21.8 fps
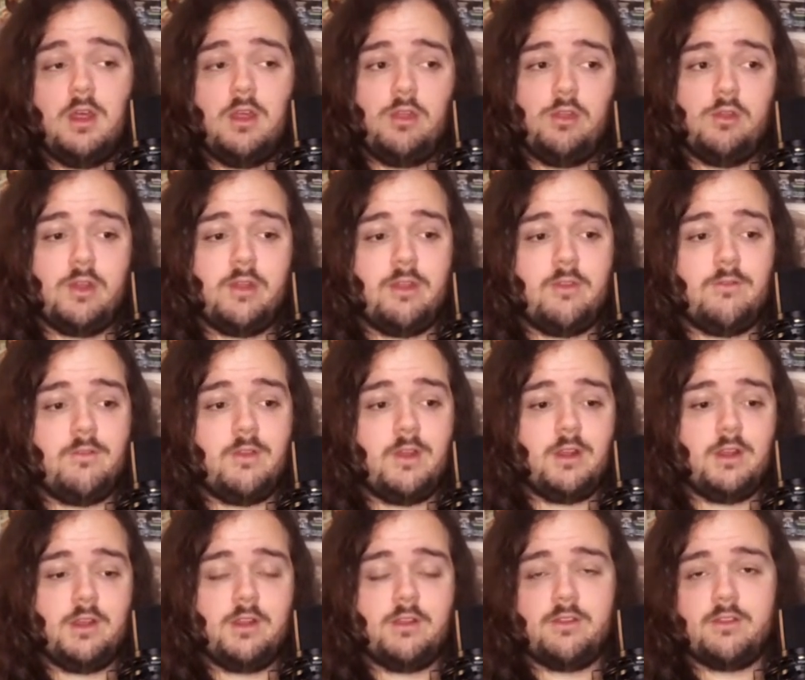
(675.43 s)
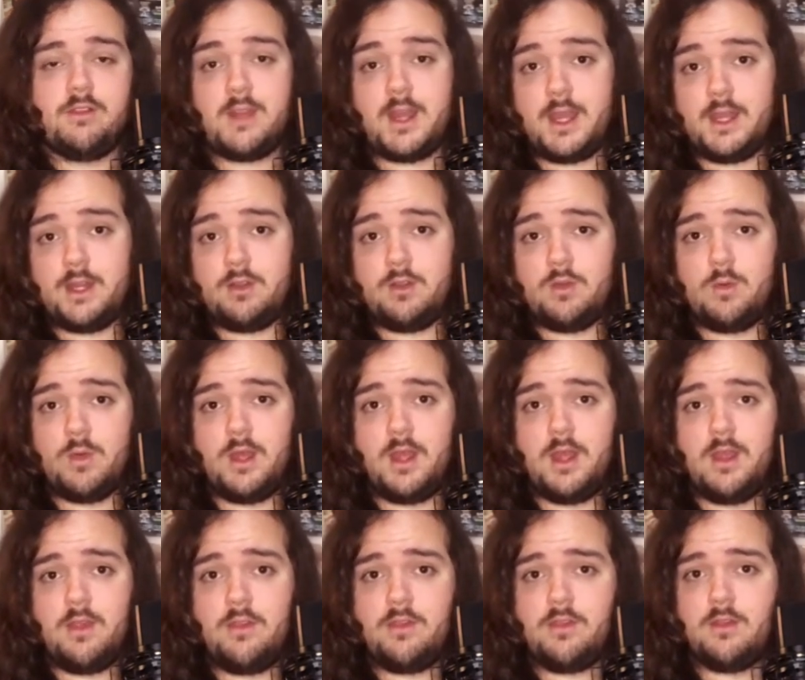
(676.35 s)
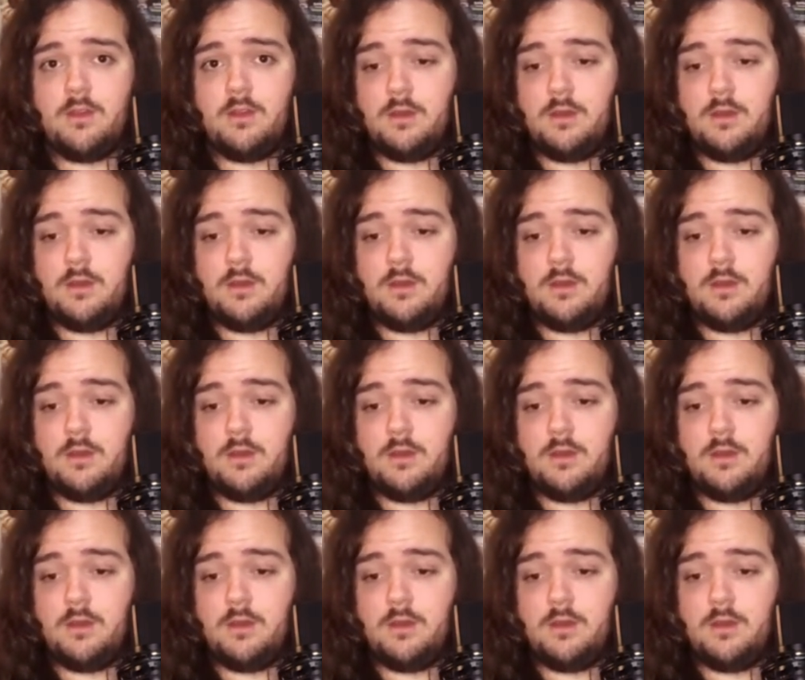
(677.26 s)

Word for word: throughout the various side quests